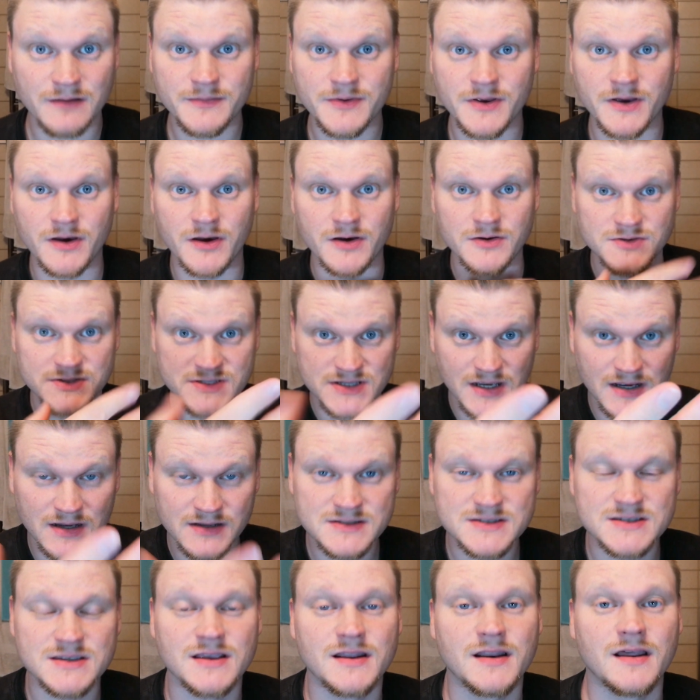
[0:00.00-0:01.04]
I'm your host
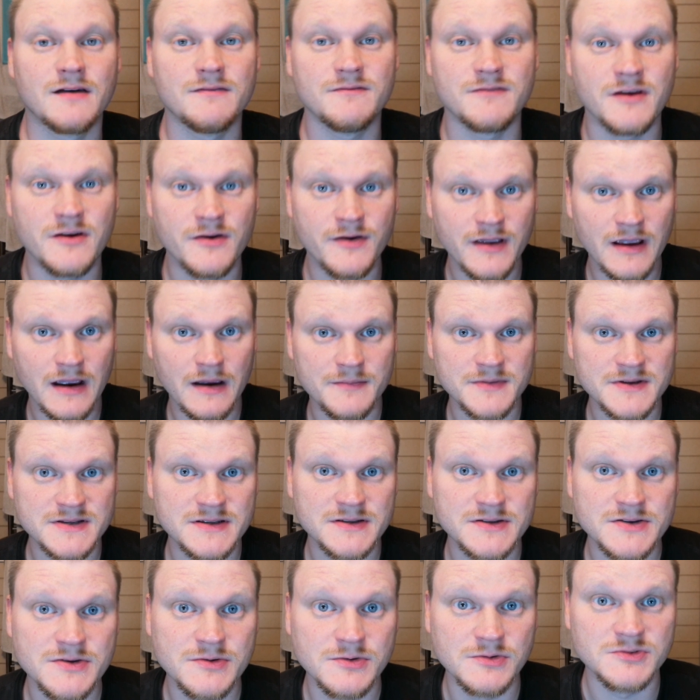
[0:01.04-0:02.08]
Hans, and I'm very happy
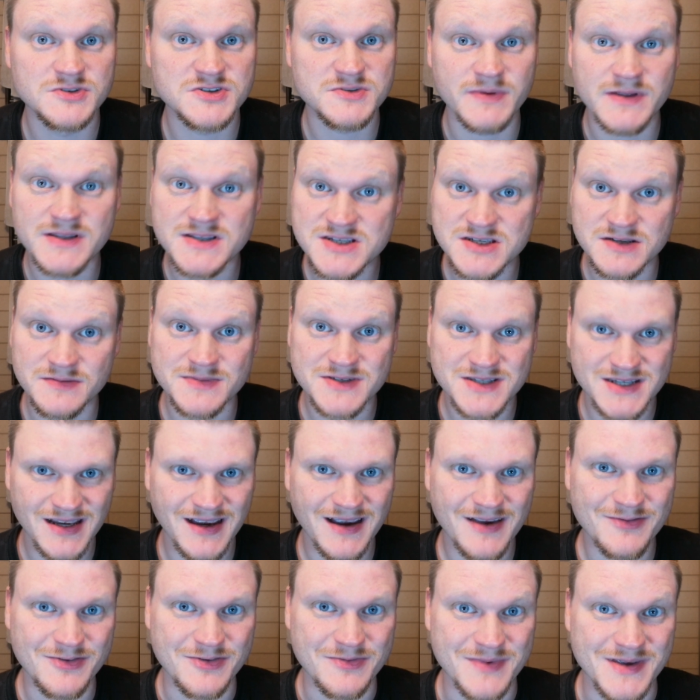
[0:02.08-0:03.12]
that you would spend some
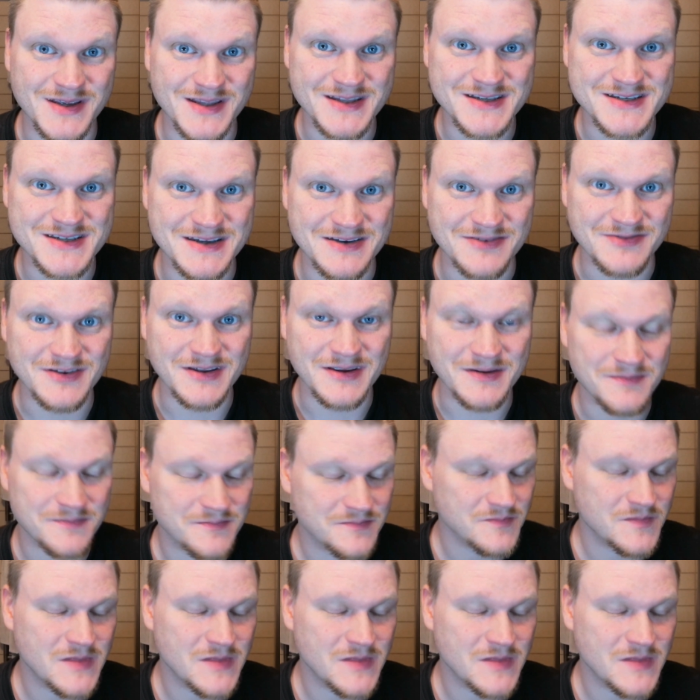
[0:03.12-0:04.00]
time with me this evening.